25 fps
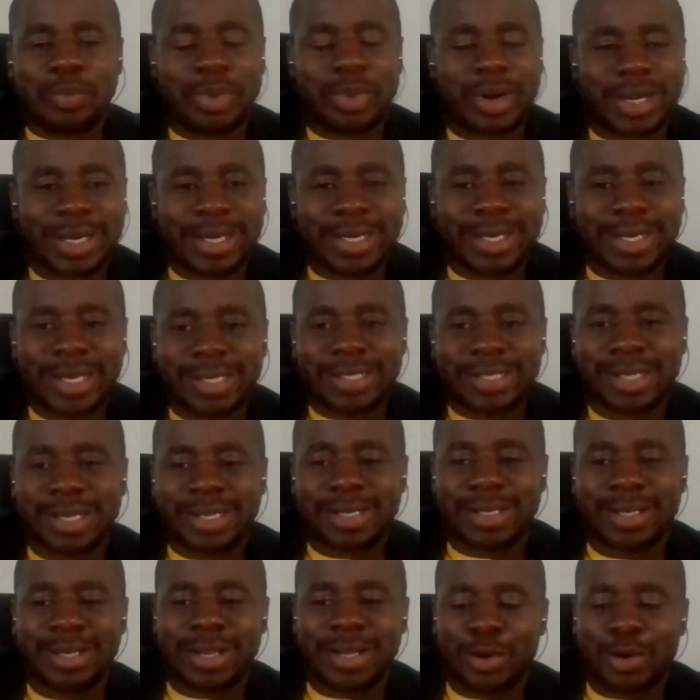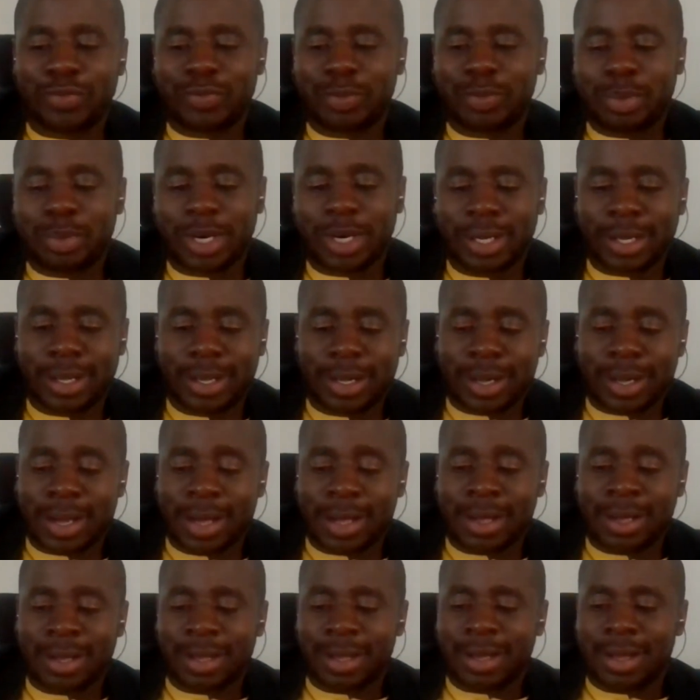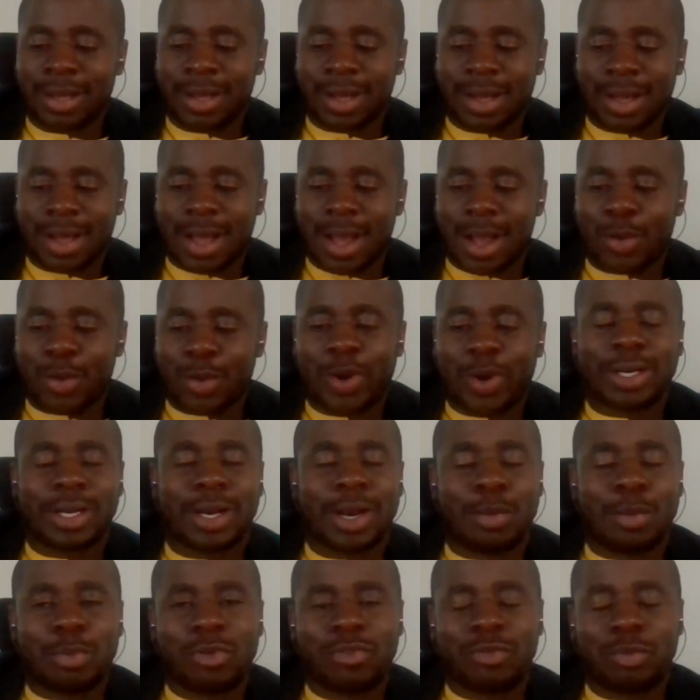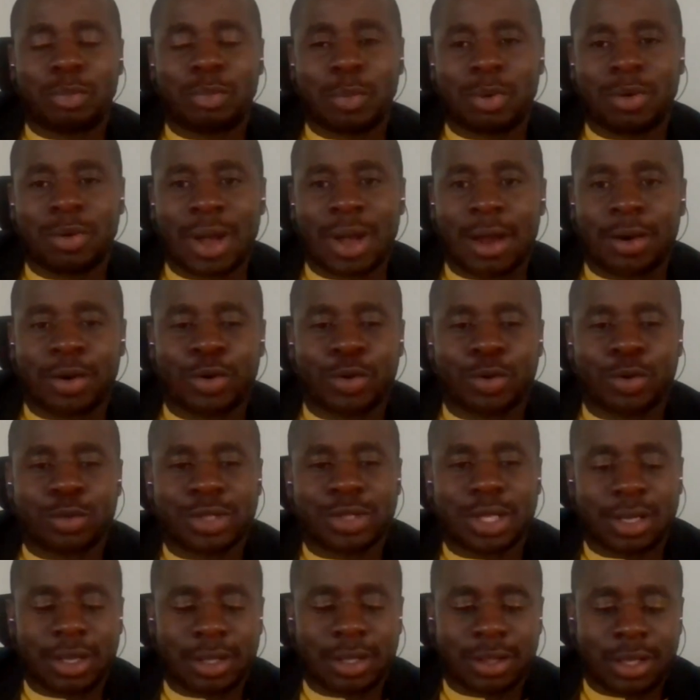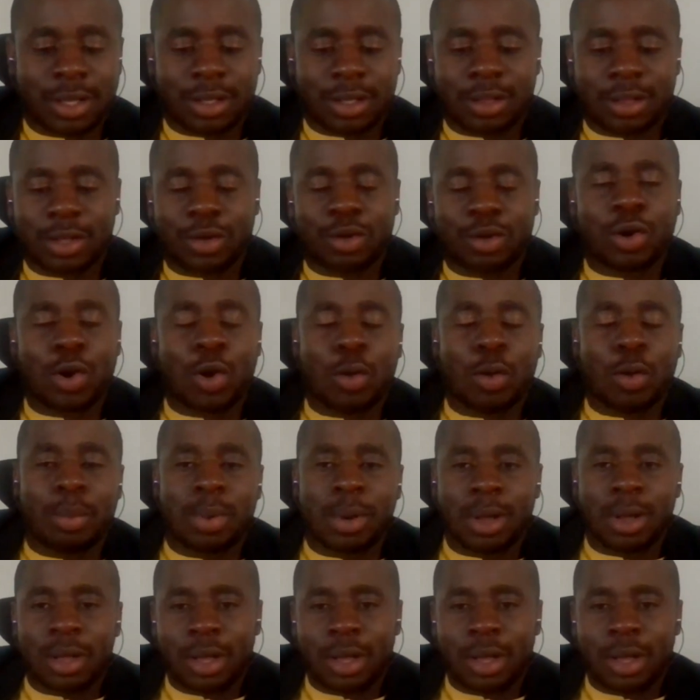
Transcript: brilliant idea of bringing quite a number of people across the globe